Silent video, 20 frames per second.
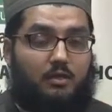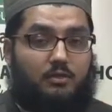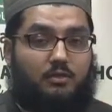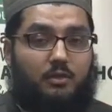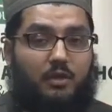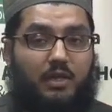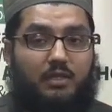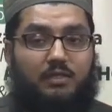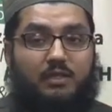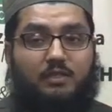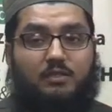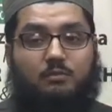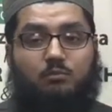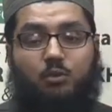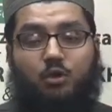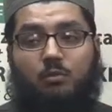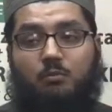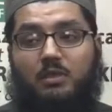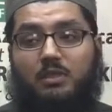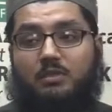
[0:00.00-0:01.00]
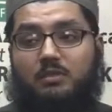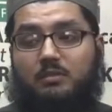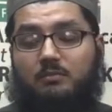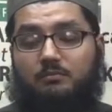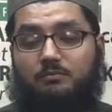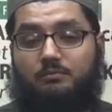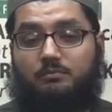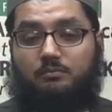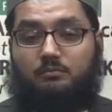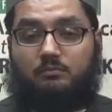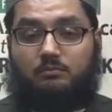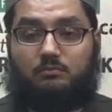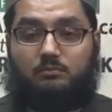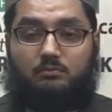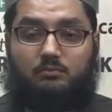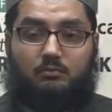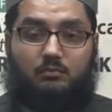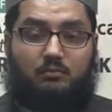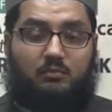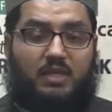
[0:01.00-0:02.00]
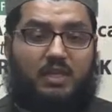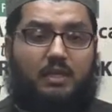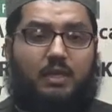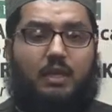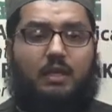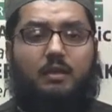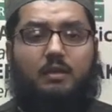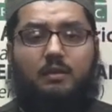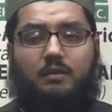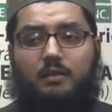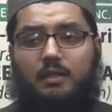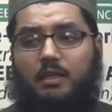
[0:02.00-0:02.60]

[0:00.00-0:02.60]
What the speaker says: So at this moment, they got